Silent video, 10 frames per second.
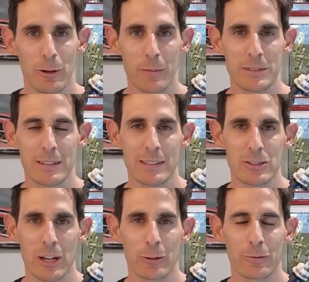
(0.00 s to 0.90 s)
to this
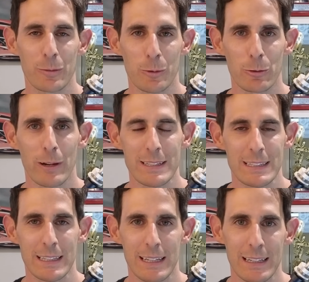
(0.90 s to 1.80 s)
channel for more
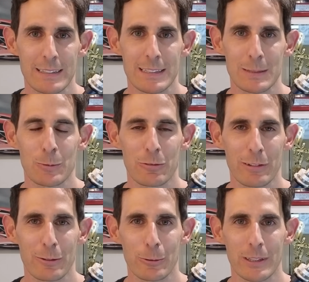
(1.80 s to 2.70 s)
racing analysis moving
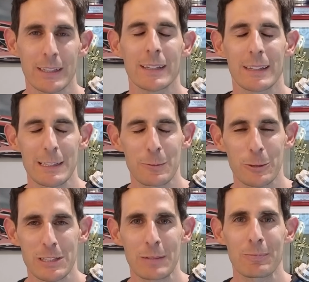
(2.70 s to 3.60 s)
forward. Thanks for
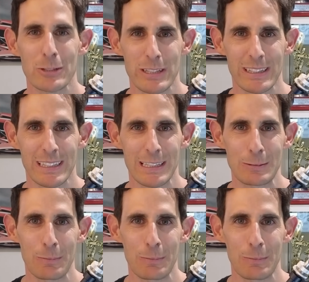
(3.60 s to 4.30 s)
watching. I'll see you in the next one.